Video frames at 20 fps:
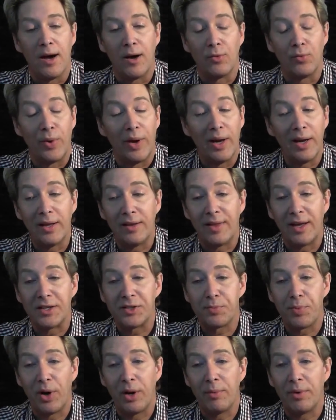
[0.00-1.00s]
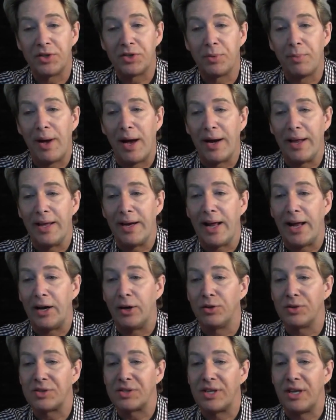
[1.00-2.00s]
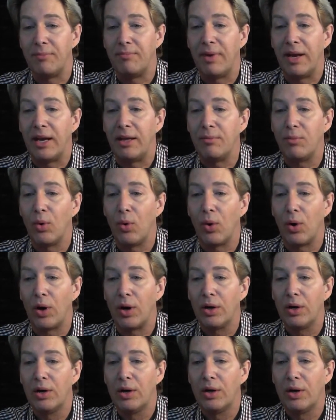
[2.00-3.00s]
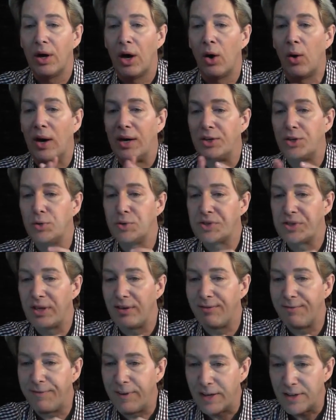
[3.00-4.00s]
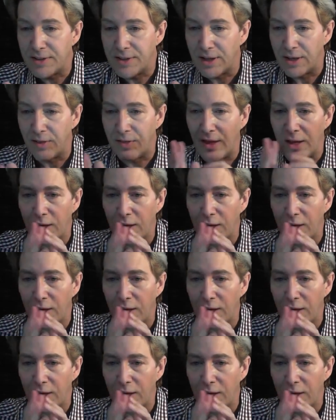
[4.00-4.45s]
really, that's pretty much about it. I don't see many more. Oh, I do see Fenton.